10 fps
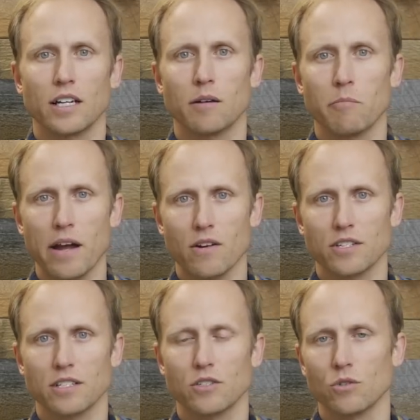
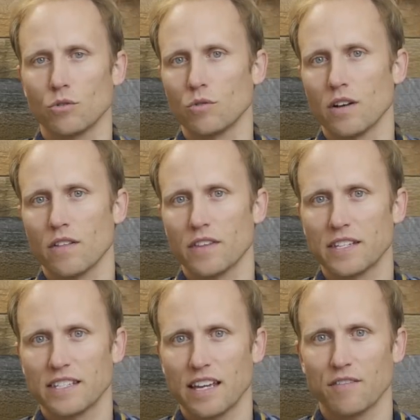comparison to the
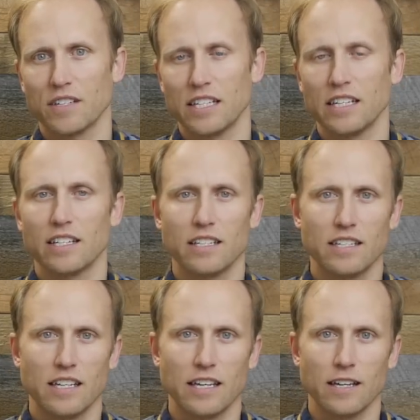
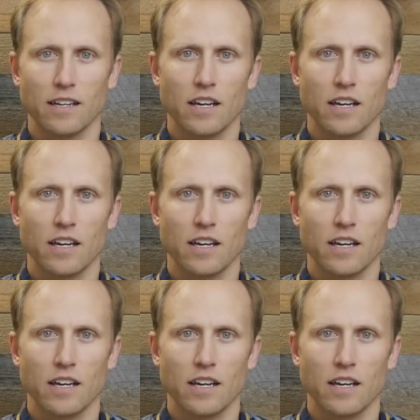70D